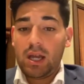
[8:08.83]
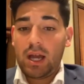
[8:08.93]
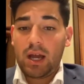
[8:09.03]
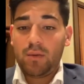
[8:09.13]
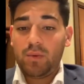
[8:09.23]

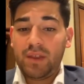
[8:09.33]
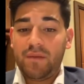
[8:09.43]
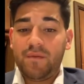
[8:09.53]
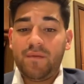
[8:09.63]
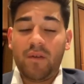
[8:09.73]
With
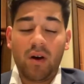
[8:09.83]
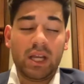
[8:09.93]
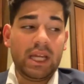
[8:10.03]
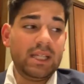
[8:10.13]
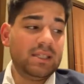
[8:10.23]

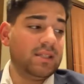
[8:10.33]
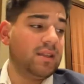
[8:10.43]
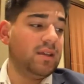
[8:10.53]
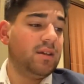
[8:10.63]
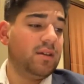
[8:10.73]
finance,
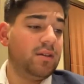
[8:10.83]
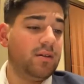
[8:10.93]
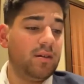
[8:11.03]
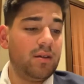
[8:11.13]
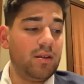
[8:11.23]

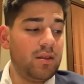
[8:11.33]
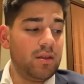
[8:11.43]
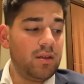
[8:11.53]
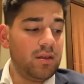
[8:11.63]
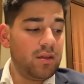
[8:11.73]
the
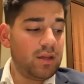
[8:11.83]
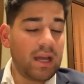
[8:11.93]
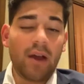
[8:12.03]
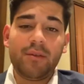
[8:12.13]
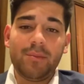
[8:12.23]

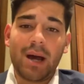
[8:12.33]
current